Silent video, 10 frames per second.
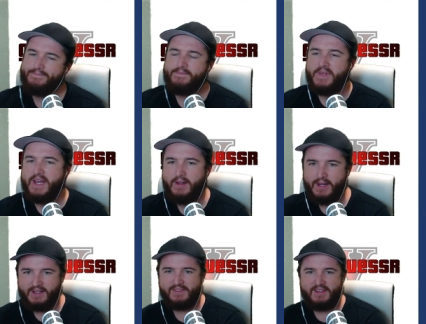Yeah, I
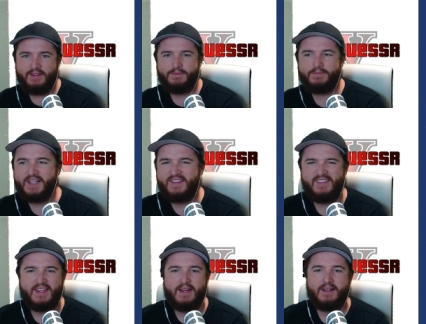can see. I can see
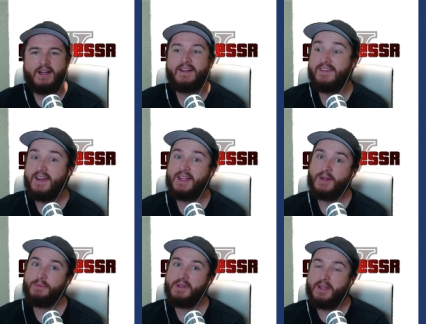that. I can see how that
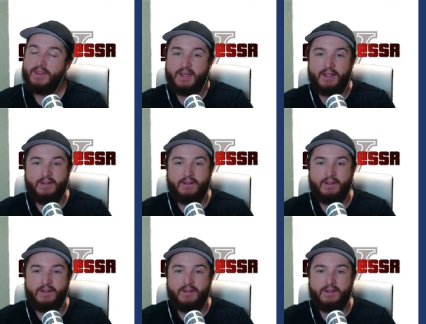would be a thing.